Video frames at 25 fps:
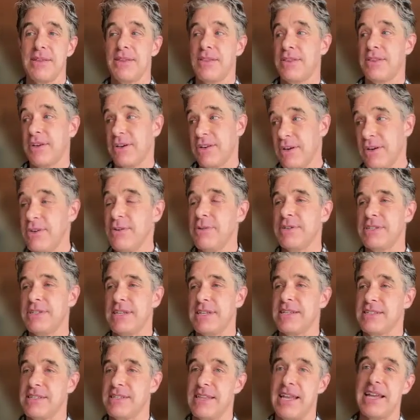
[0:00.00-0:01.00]
The good news
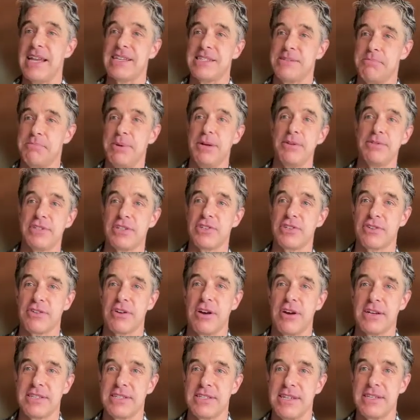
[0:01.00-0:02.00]
is that has built a
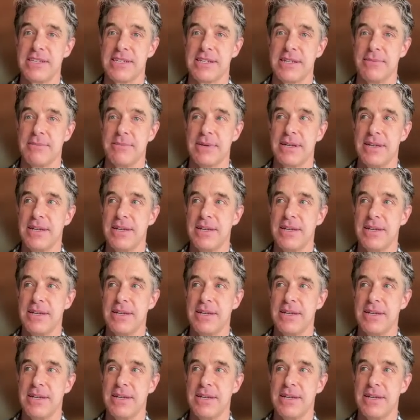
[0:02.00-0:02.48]
strong system.